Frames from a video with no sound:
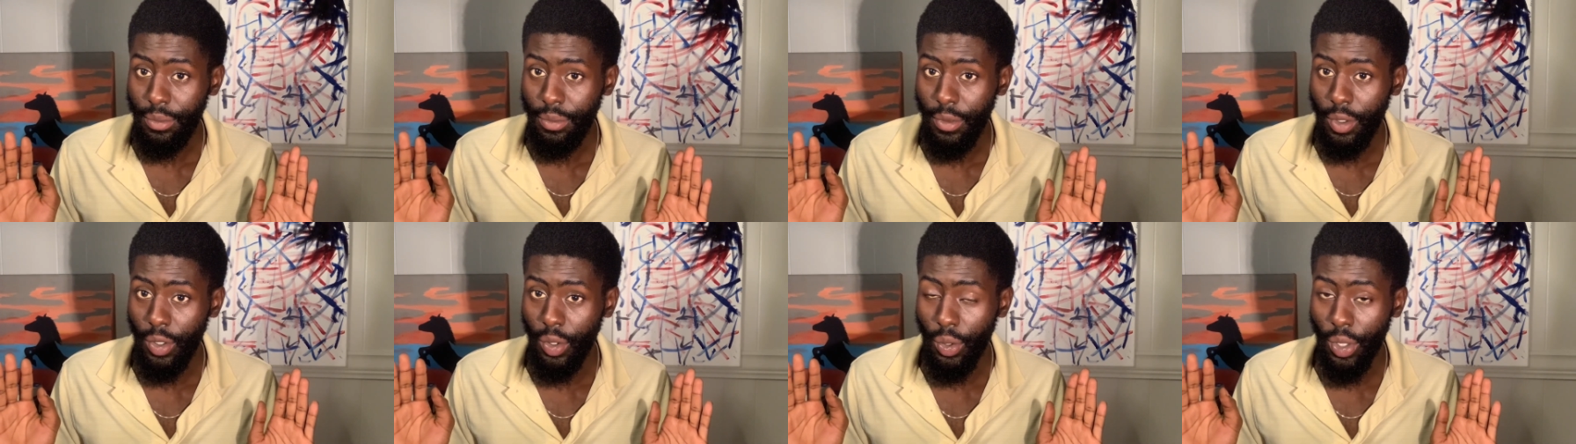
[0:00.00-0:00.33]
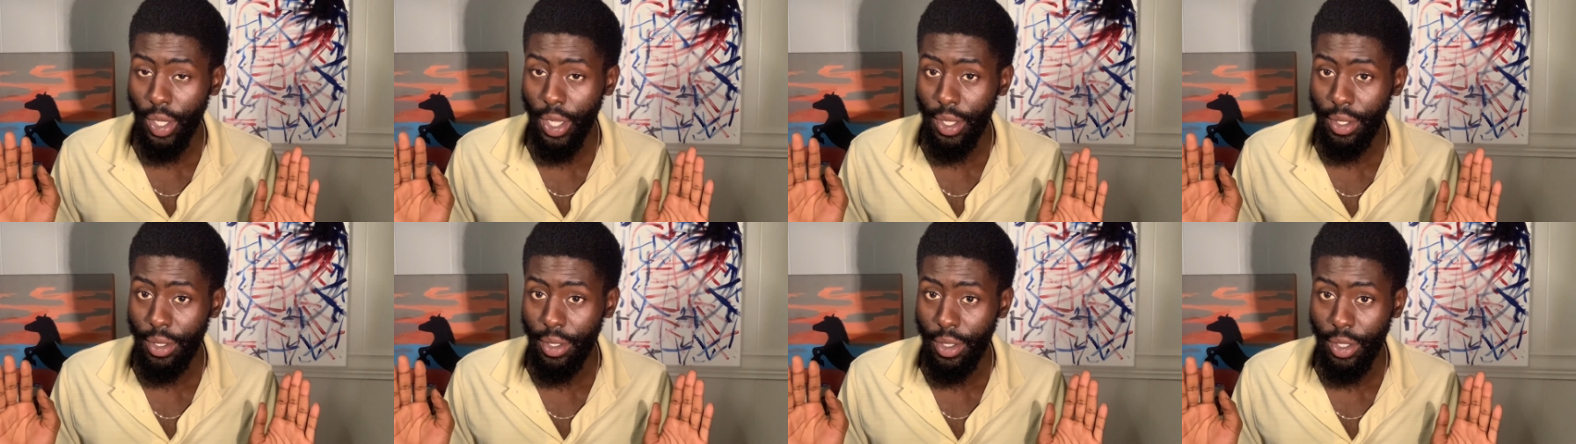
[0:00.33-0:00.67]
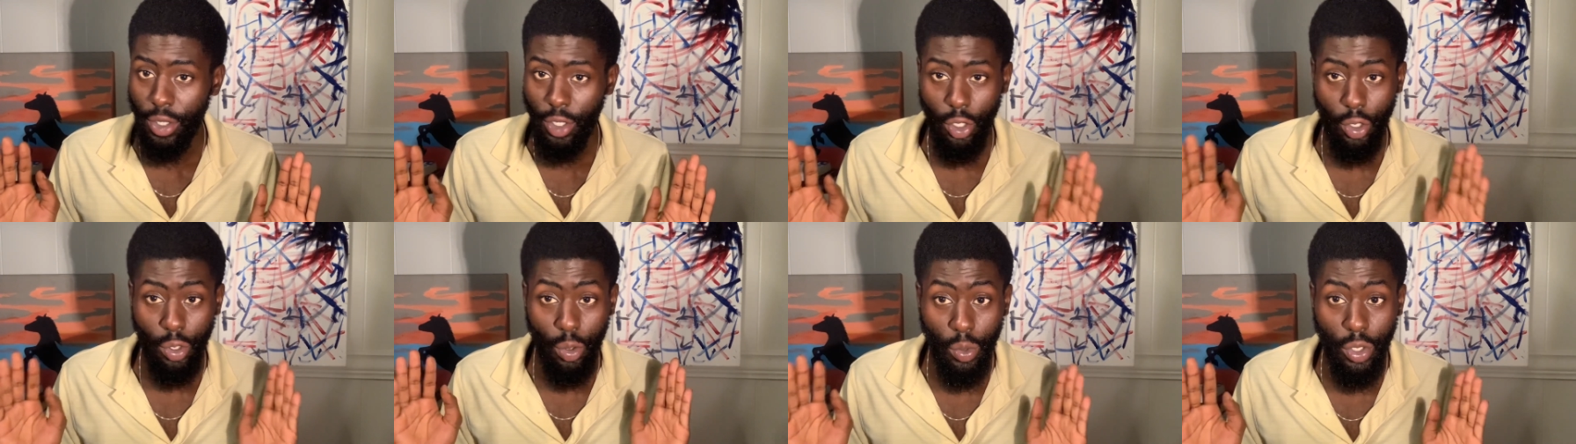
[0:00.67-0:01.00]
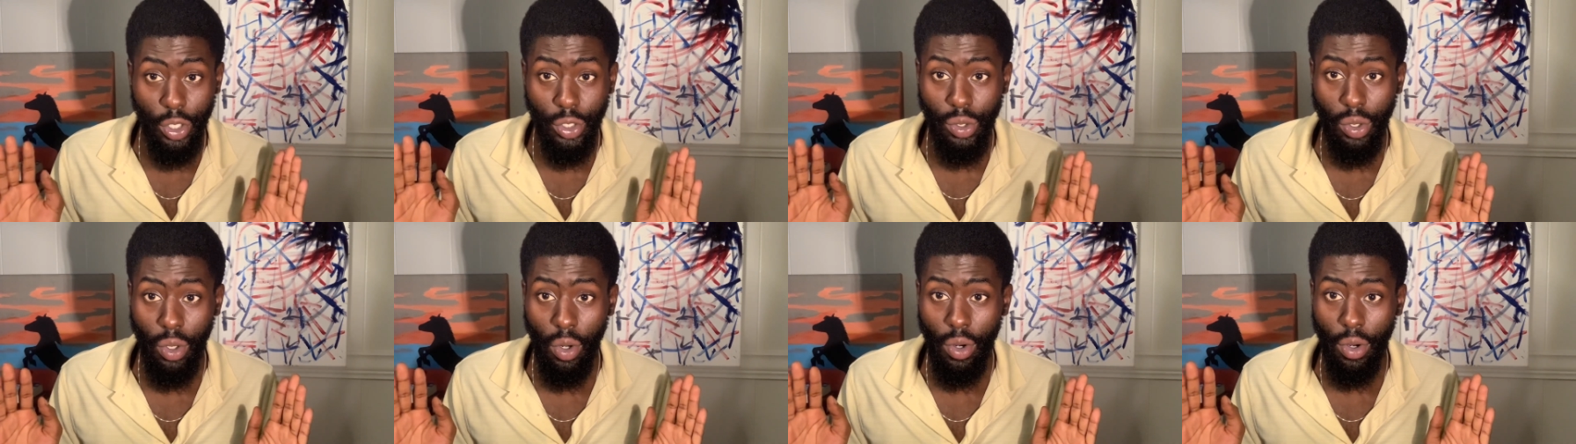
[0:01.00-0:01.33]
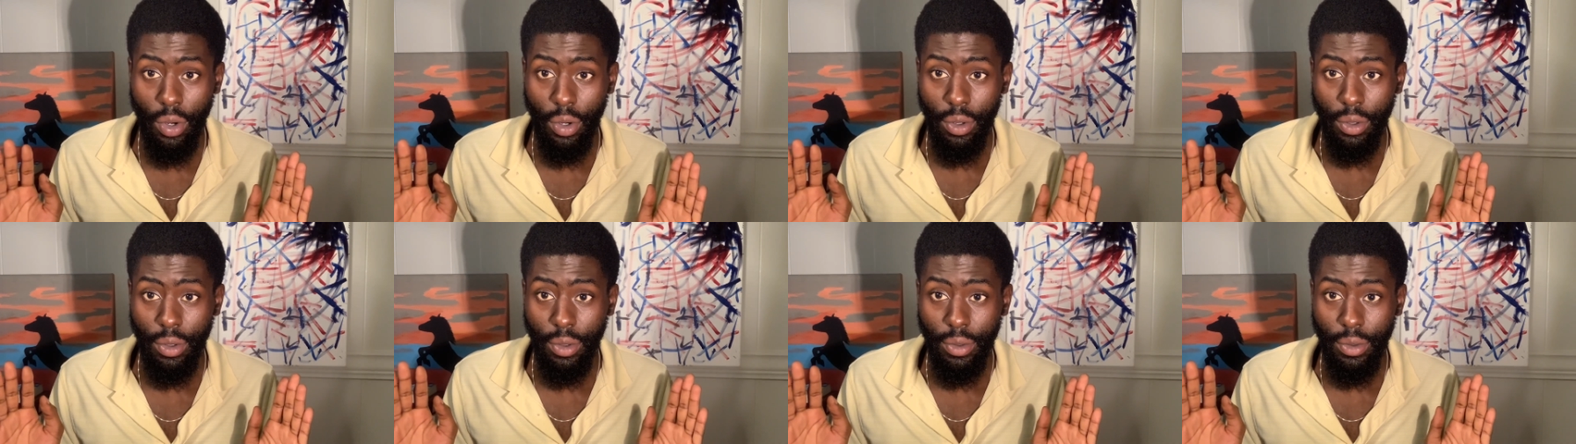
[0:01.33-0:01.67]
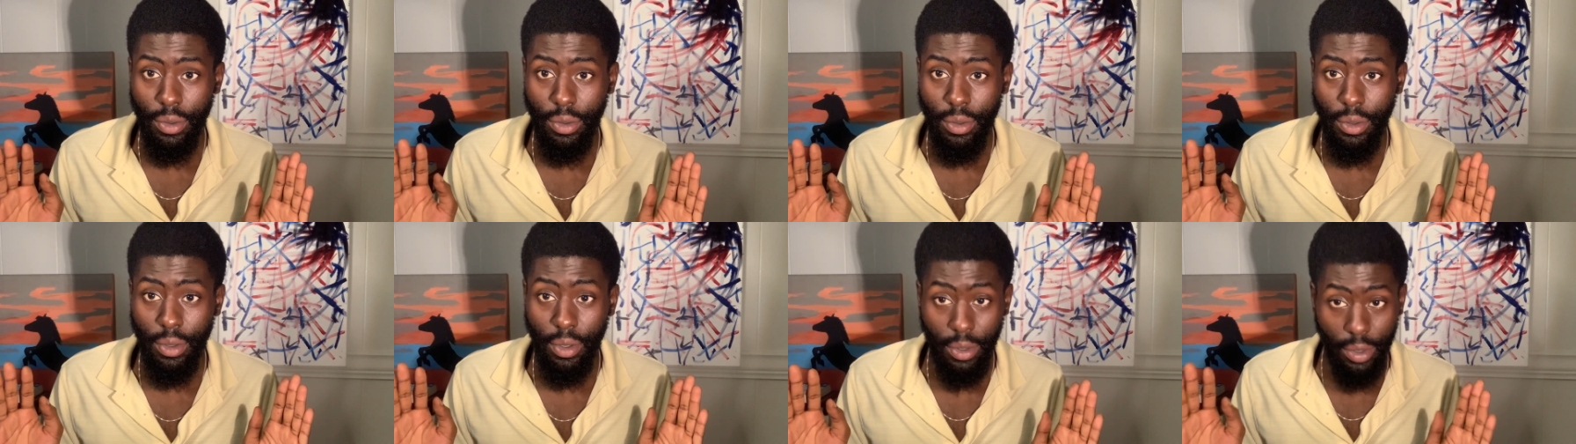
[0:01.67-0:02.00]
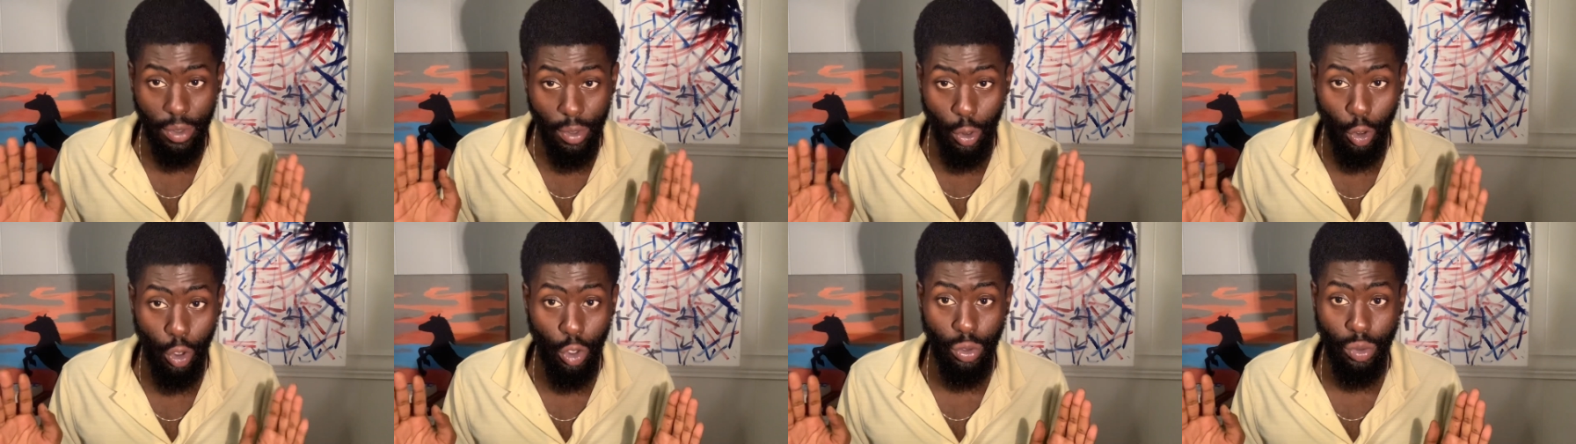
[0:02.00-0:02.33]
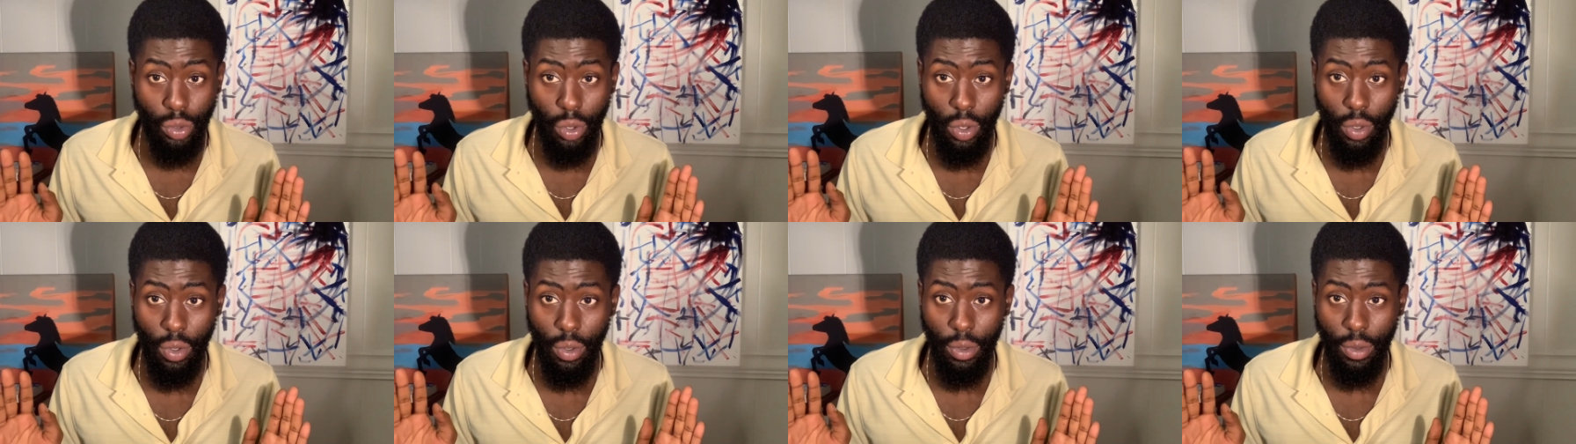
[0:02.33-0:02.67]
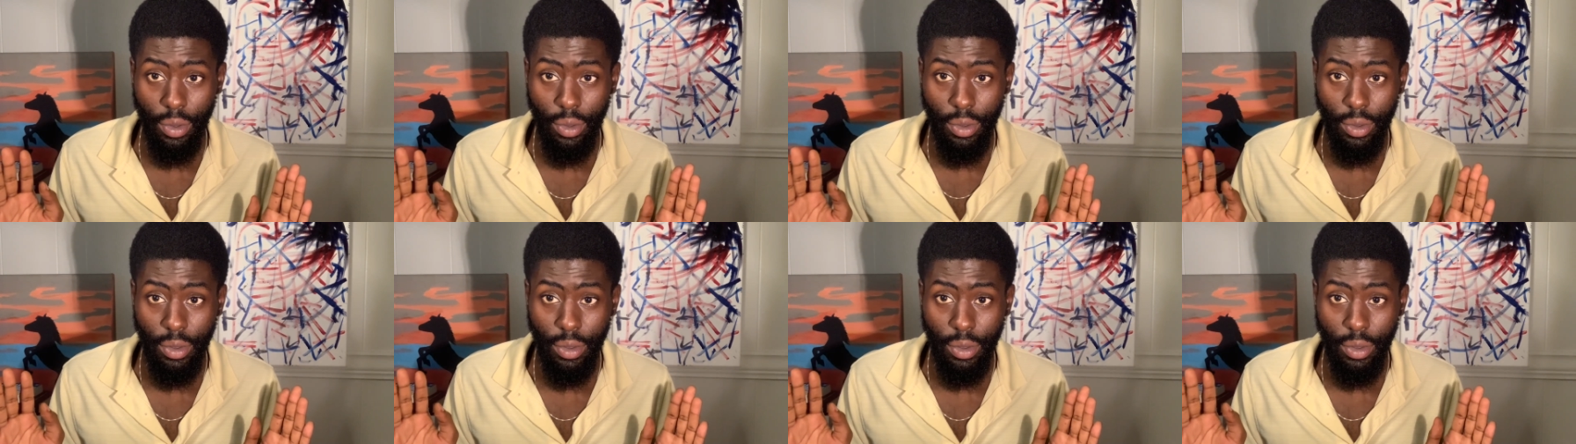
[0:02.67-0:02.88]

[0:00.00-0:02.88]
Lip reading: Okay? You don't control her. You don't control her.